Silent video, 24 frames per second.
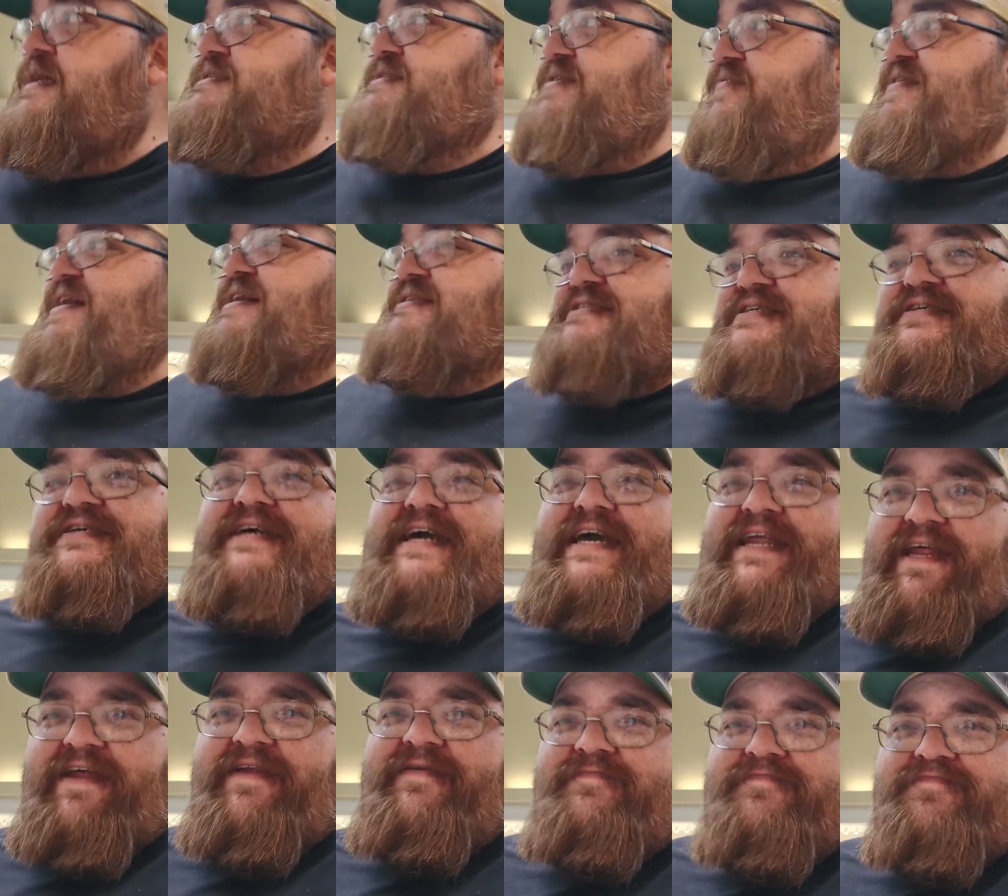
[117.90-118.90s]
Things have
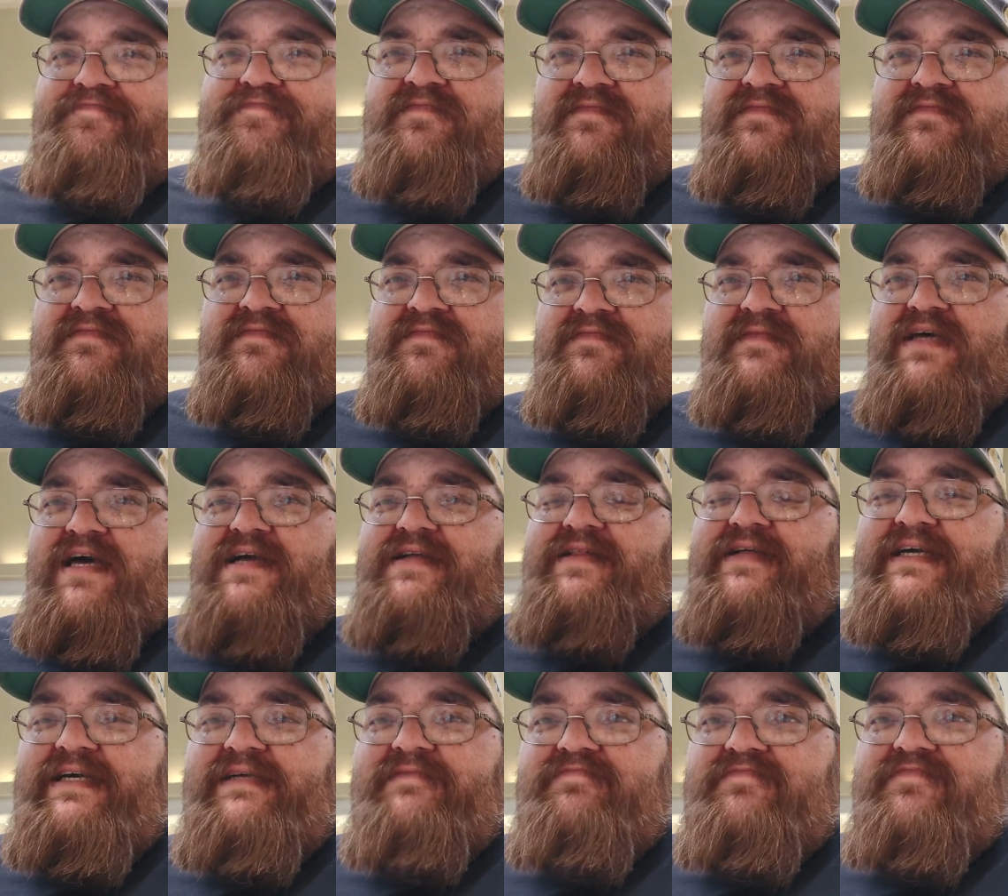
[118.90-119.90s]
escalated.
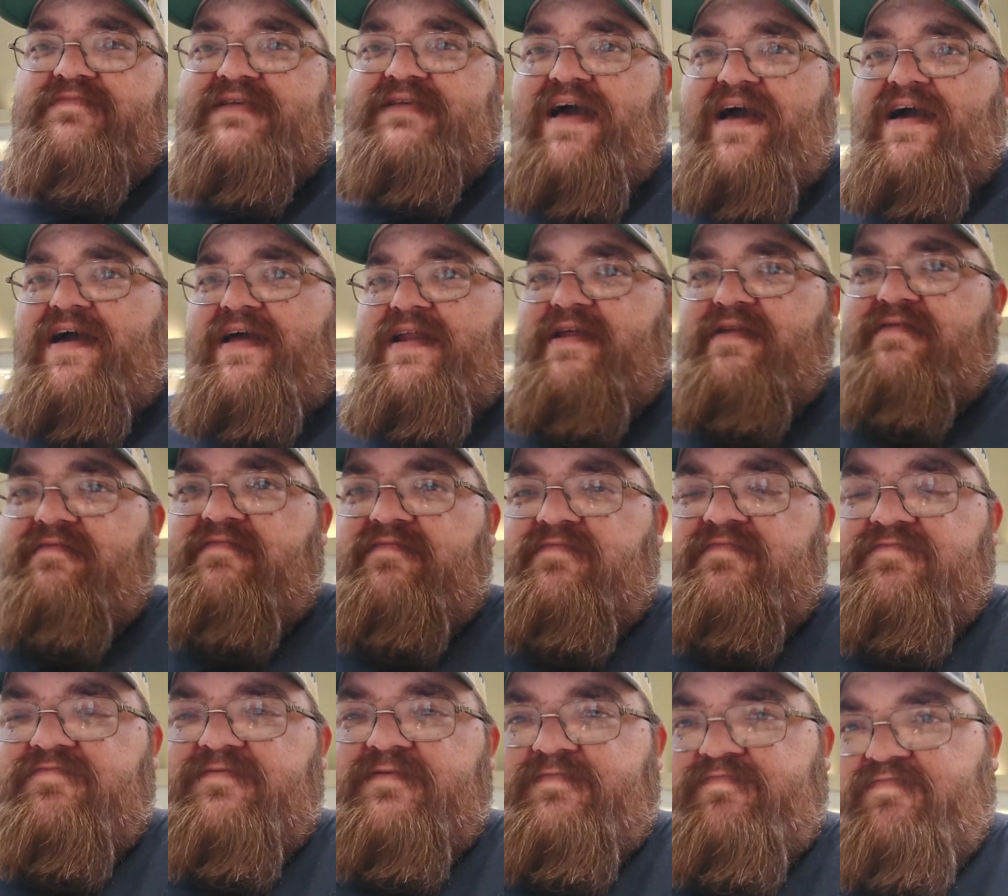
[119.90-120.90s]
Luckily, Don
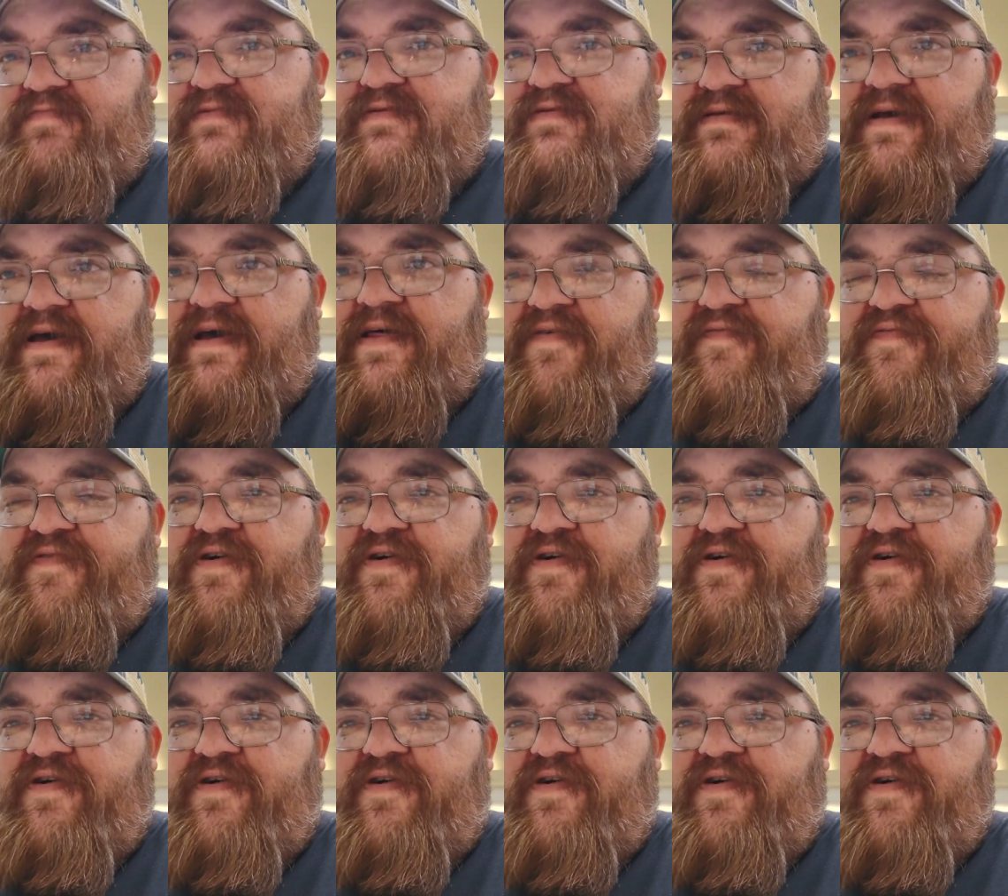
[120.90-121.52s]
and some other